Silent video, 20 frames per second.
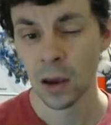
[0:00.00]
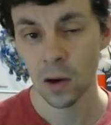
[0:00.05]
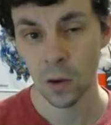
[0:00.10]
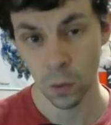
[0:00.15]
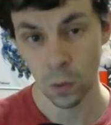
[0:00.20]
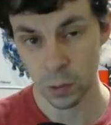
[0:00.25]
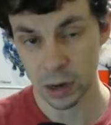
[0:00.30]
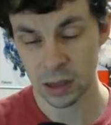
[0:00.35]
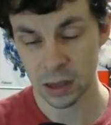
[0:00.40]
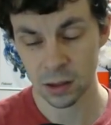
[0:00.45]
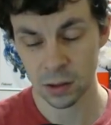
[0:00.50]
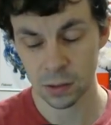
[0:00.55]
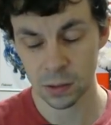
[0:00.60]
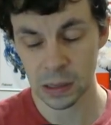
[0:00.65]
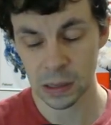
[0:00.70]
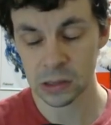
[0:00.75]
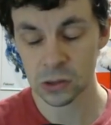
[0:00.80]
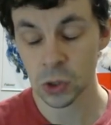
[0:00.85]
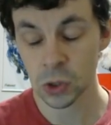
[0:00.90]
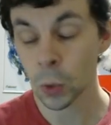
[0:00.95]

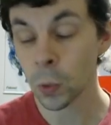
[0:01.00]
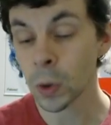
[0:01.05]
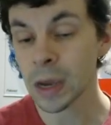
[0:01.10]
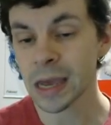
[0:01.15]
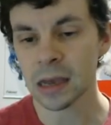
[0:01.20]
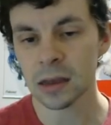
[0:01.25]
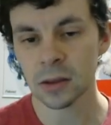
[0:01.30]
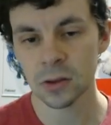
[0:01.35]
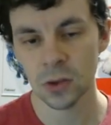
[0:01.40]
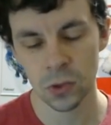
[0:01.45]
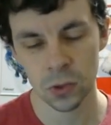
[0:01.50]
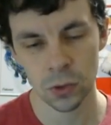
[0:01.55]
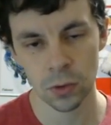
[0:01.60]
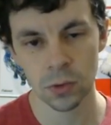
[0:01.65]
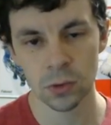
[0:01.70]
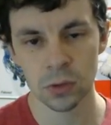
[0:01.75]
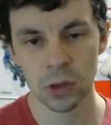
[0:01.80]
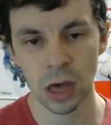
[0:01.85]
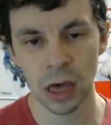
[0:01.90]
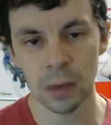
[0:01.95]
recently tweaked
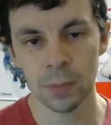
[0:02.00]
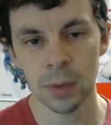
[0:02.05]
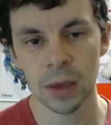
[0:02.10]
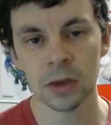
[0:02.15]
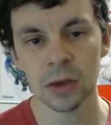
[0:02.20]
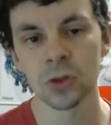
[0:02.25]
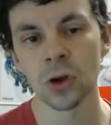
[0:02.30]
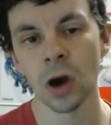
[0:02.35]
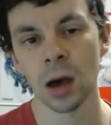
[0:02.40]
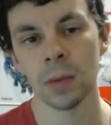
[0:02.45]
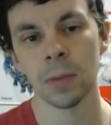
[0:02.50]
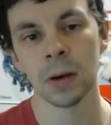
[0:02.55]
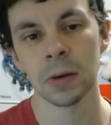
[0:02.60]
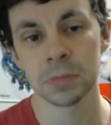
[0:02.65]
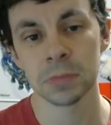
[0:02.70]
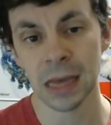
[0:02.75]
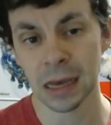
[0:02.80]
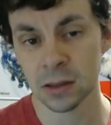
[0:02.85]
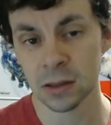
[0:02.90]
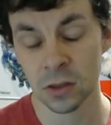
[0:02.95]
through JP job
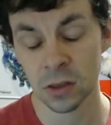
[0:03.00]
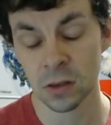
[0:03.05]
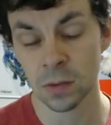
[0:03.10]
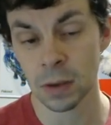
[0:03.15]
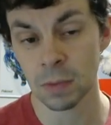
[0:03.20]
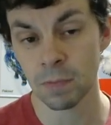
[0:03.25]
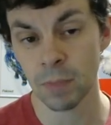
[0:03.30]
updates to be